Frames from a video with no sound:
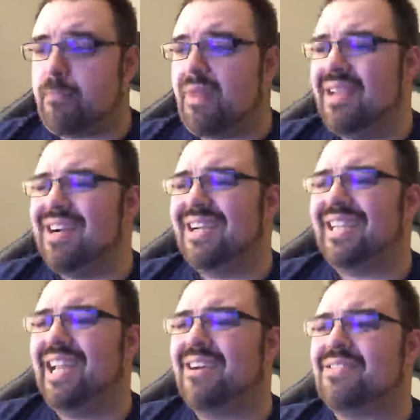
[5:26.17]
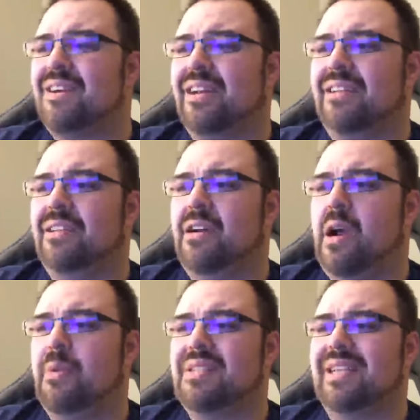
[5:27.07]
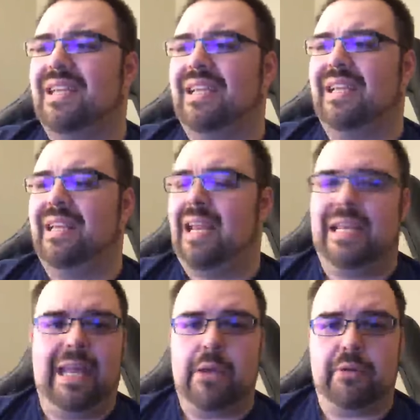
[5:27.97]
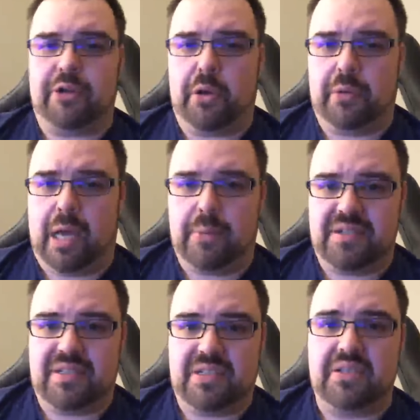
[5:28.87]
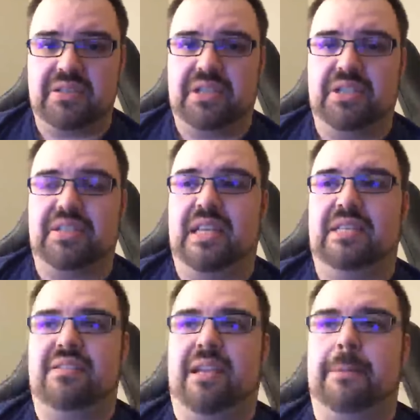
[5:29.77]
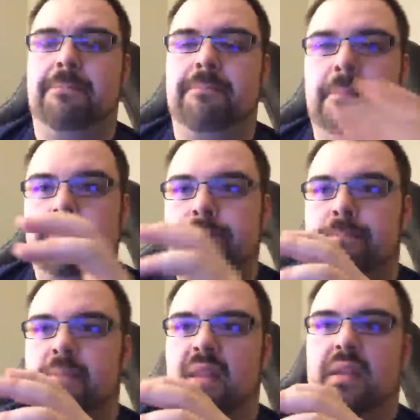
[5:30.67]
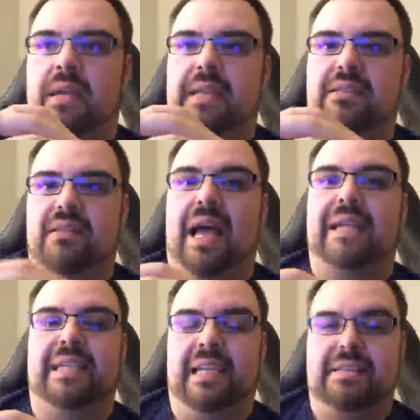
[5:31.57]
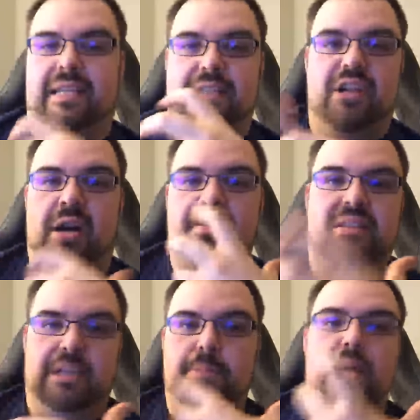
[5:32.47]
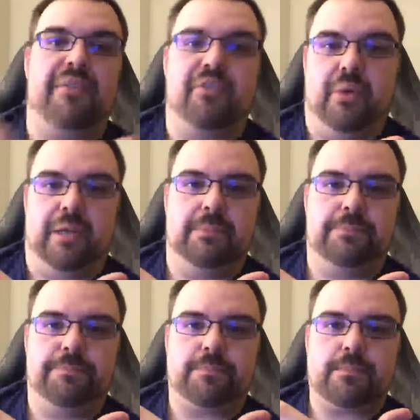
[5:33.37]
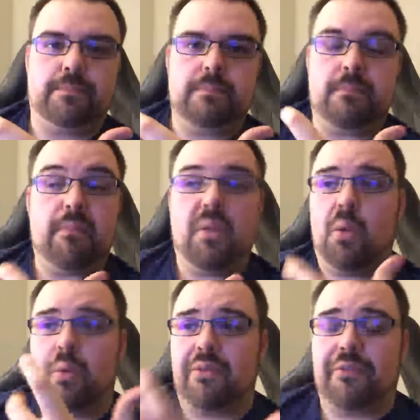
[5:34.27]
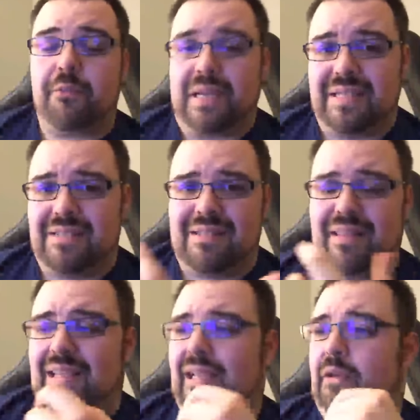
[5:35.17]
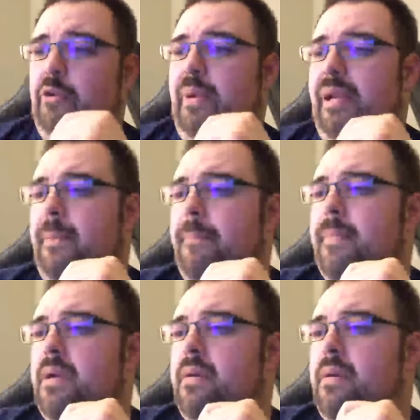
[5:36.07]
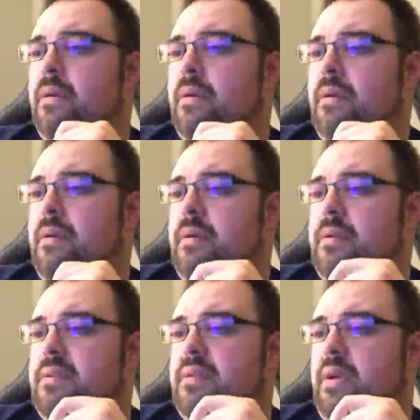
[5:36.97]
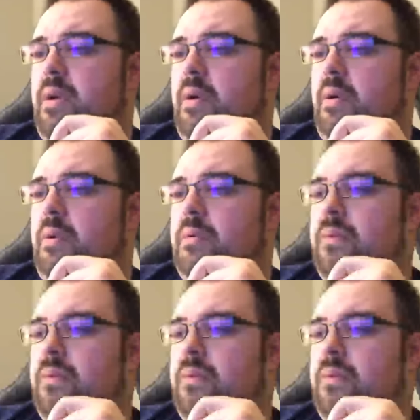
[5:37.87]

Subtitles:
Chaos Sonic, no, I wasn't getting any error code. I was seriously just, it's like, it's laggy. It's like it's constantly buffering. Or it freezes. Nothing I can do about it. So,